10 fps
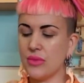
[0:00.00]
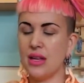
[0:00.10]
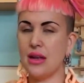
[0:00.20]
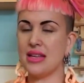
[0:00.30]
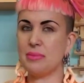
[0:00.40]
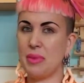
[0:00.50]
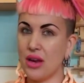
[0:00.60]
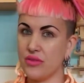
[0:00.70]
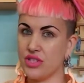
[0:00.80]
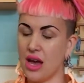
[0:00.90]
Nice pair
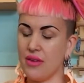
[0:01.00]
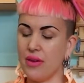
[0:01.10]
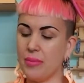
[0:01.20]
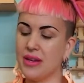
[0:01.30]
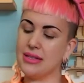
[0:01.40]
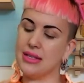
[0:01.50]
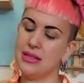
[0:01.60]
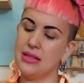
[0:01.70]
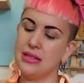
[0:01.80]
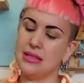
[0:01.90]
of sharp fabric
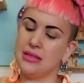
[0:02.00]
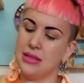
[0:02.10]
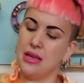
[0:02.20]
scissors,